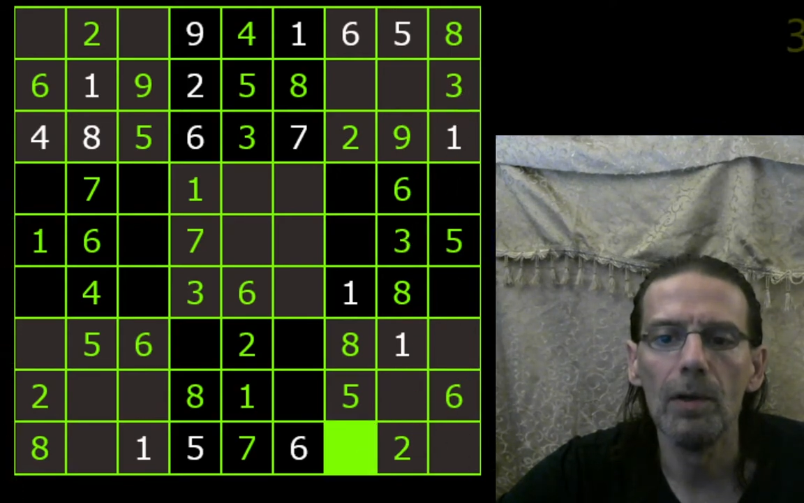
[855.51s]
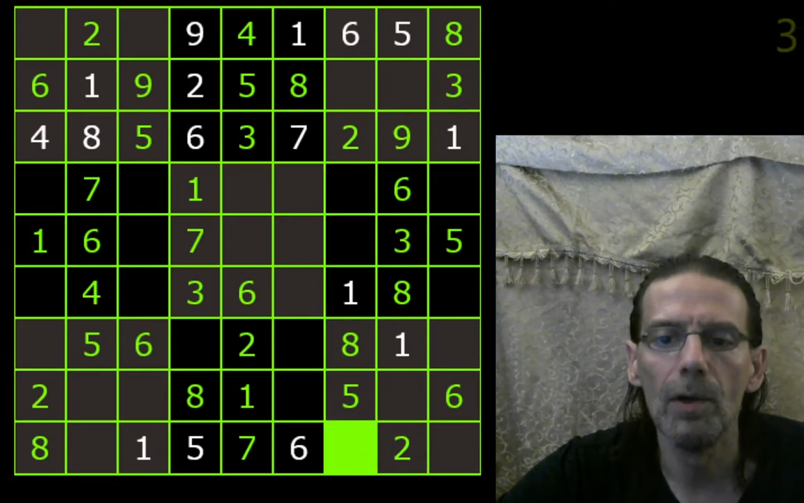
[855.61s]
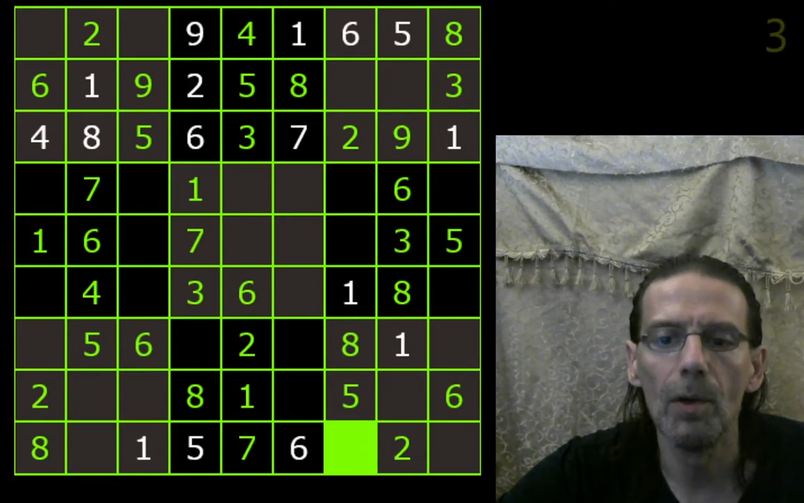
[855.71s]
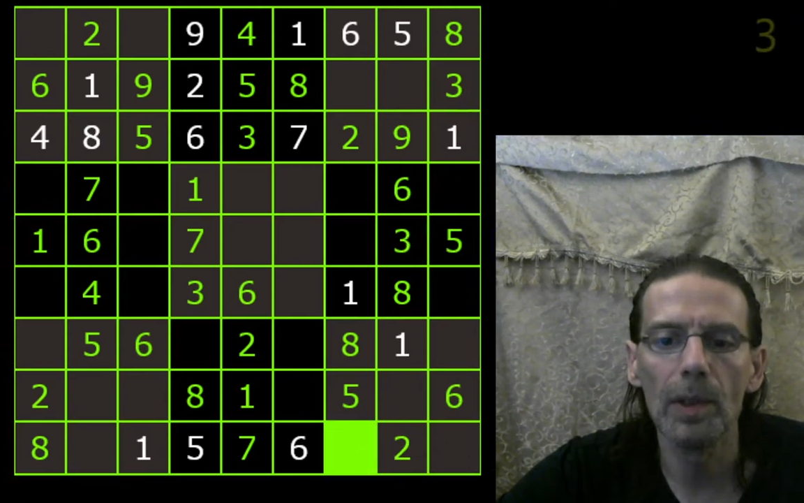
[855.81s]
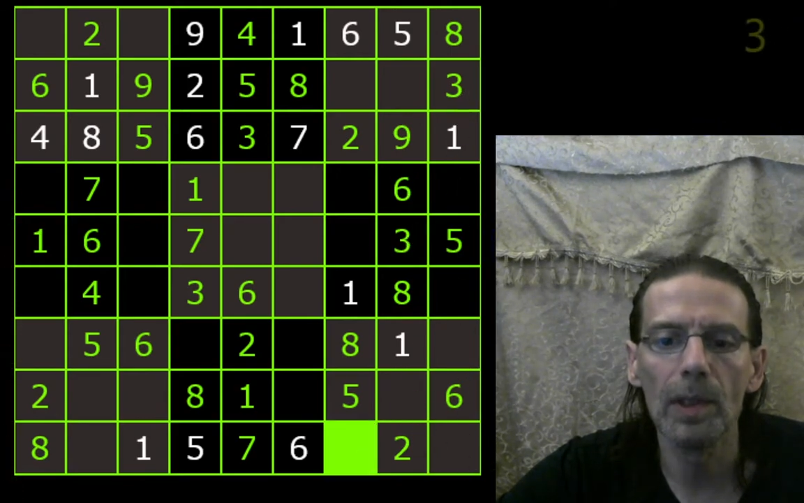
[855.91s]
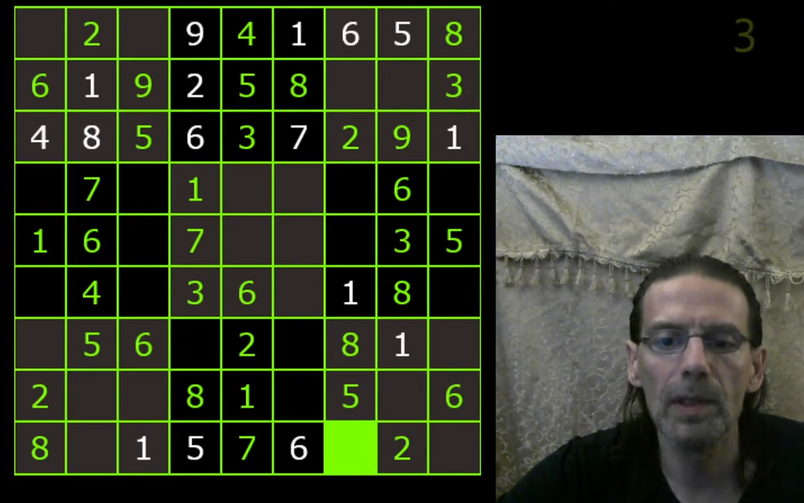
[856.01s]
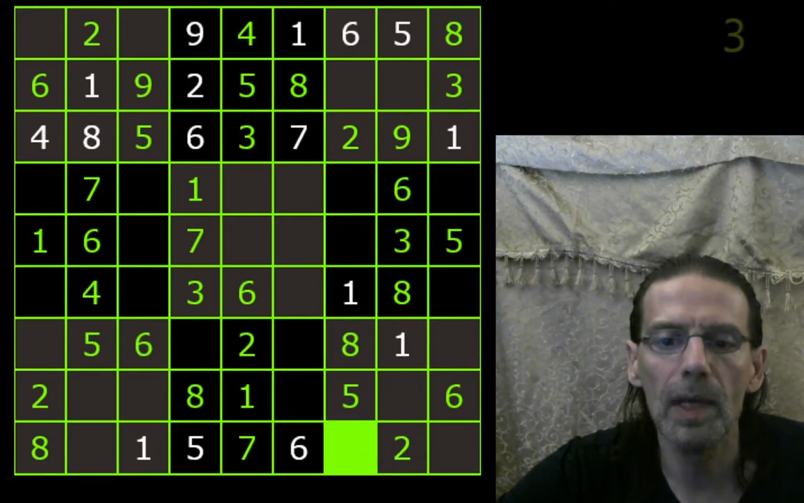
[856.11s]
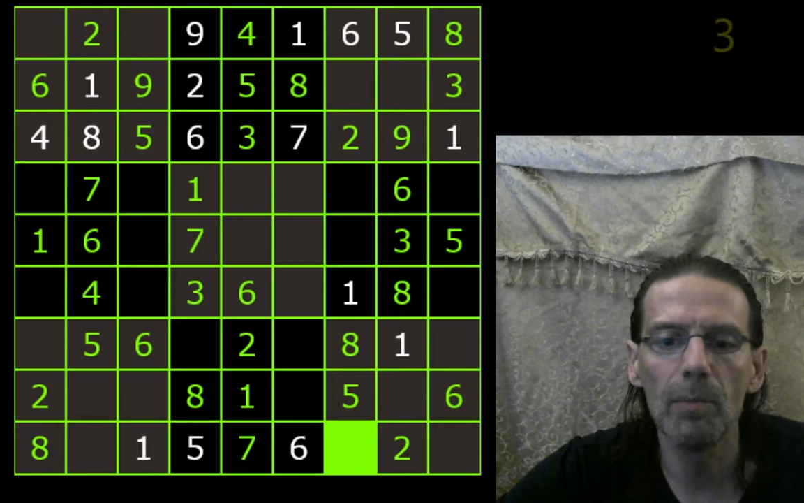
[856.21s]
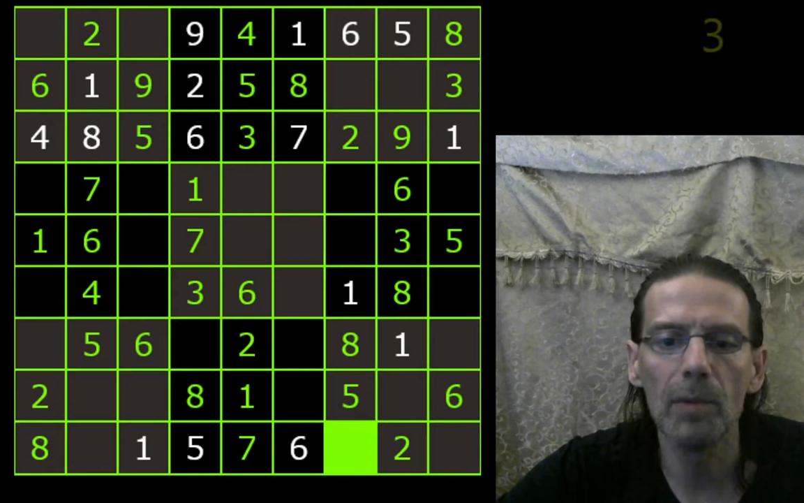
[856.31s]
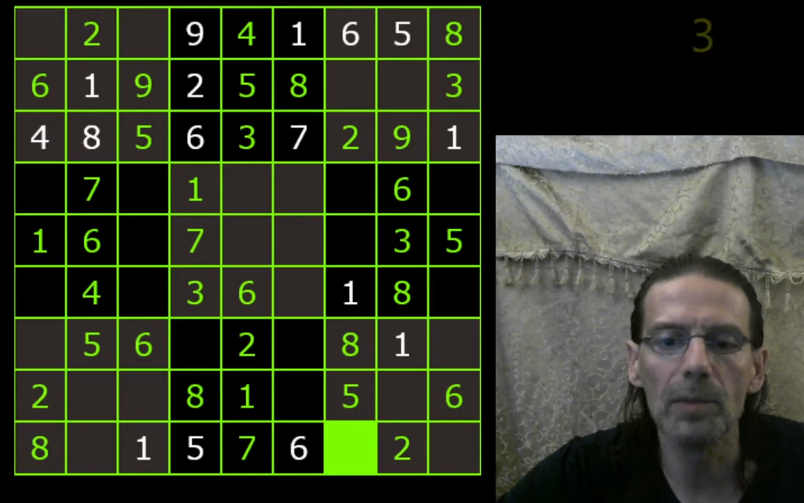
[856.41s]
Knowing that
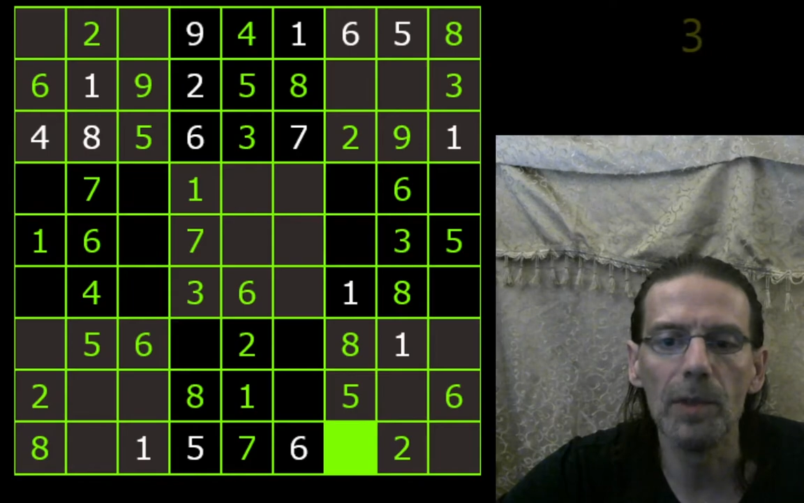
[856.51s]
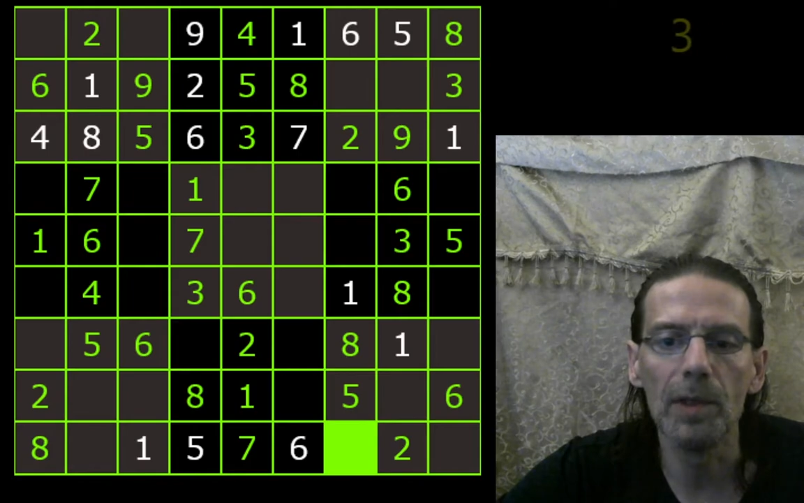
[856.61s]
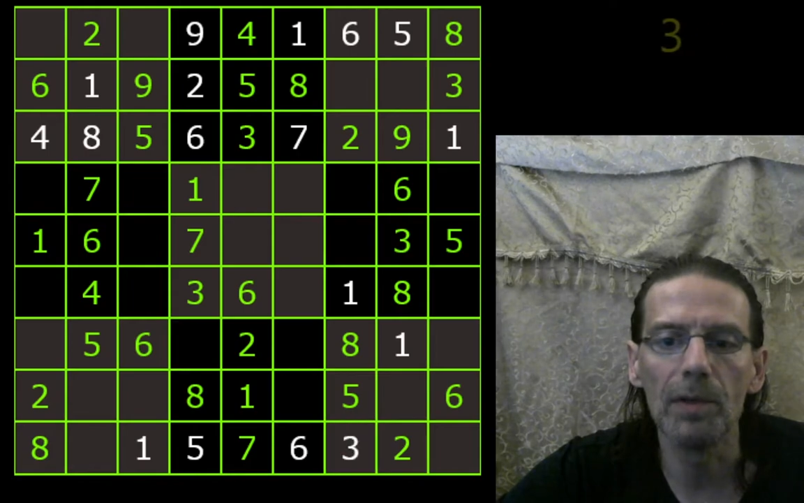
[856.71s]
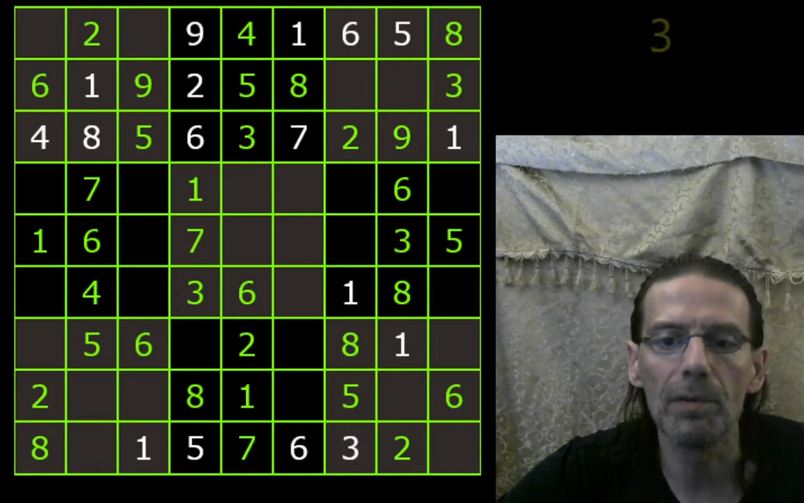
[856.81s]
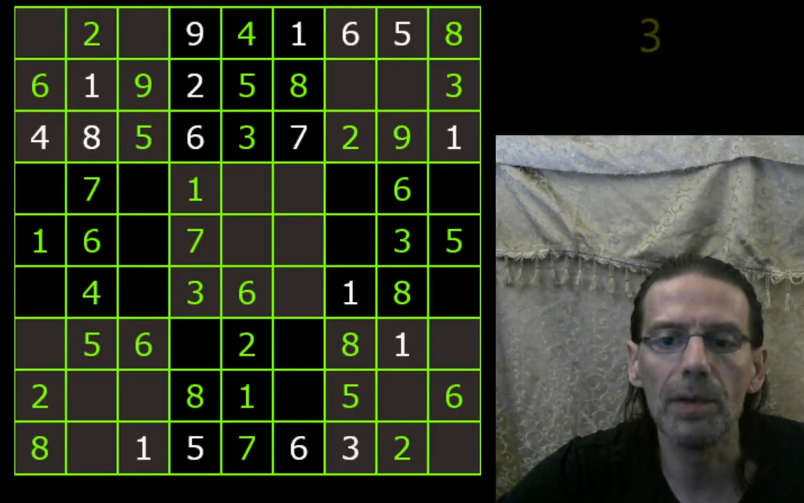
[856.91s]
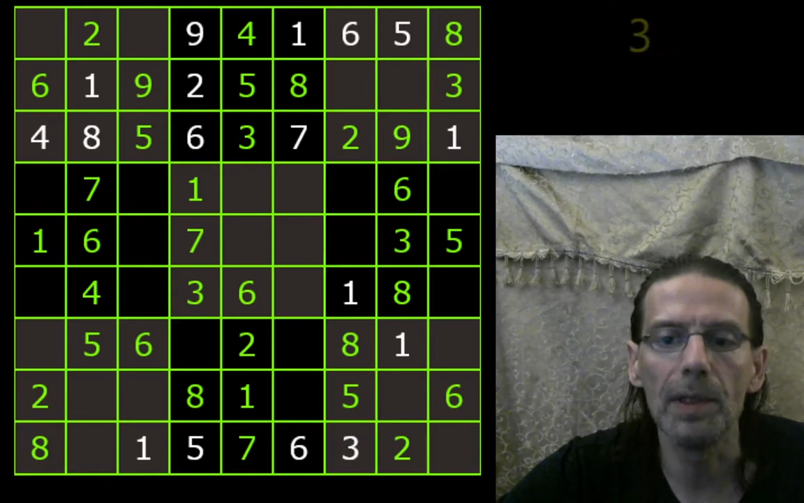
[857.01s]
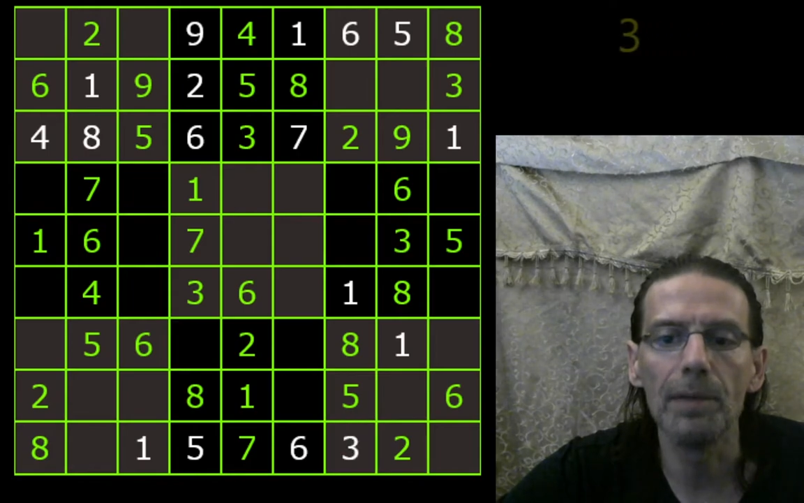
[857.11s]
that must be a 3.